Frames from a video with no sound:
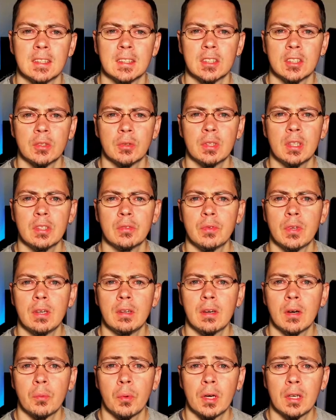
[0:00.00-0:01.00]
So in this
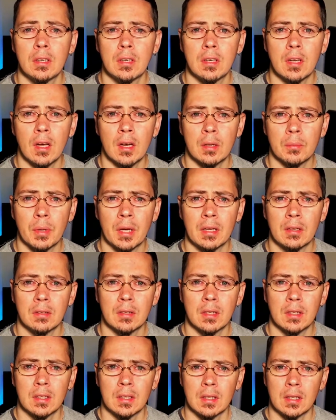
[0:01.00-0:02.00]
video I wanted to talk about
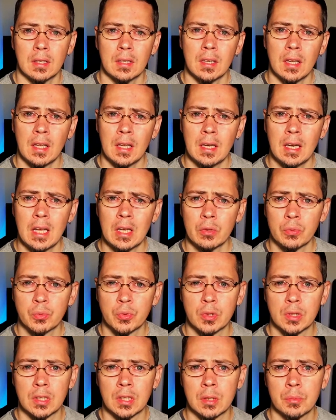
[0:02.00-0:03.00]
10
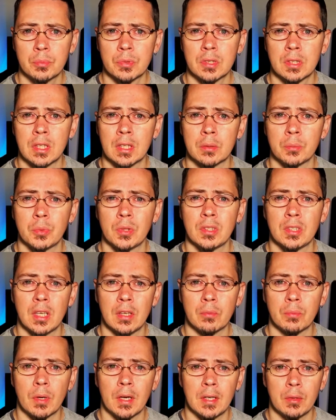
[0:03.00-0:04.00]
helpful tips to help you
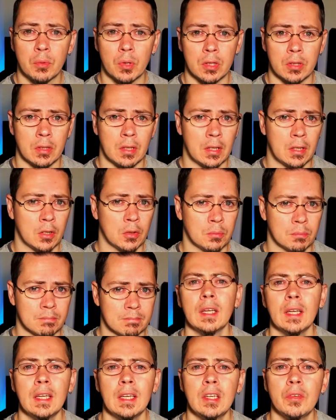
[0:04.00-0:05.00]
save money while you're at home.
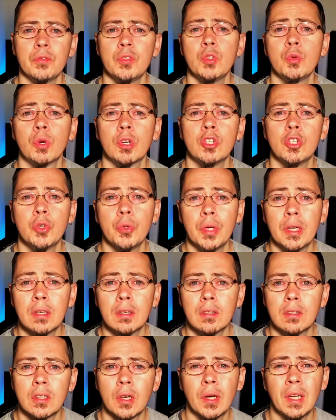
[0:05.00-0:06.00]
And if you are new
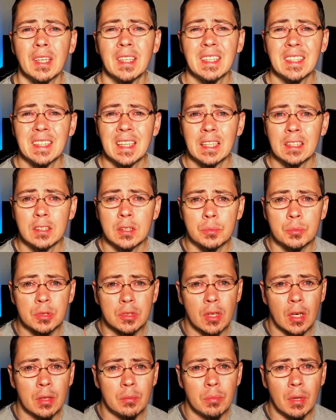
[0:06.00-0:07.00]
here, go ahead and hit that
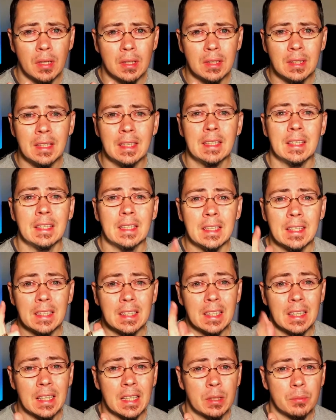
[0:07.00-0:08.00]
subscribe button, hit
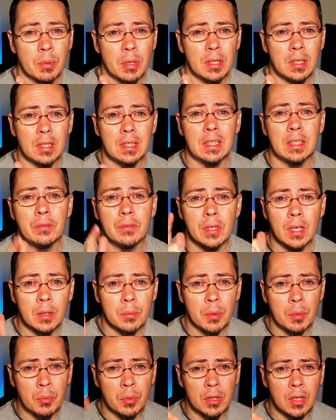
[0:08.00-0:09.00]
the like button, and leave a
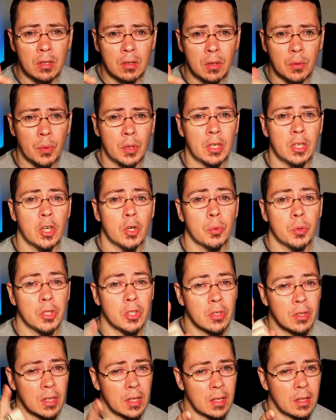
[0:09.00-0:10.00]
comment below. I want to know what
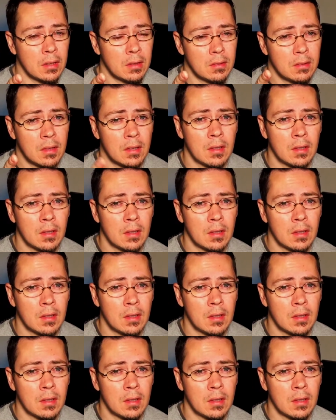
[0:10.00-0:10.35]
you're thinking.